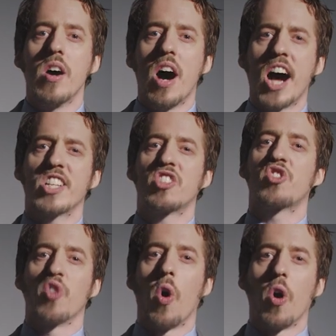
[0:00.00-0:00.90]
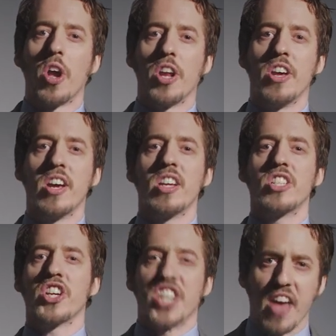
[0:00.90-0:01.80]
are destroyed
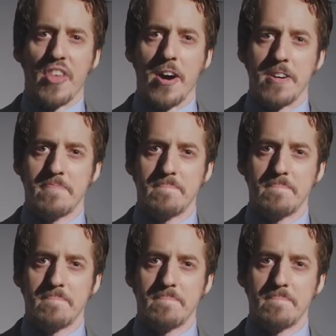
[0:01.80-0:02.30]
together.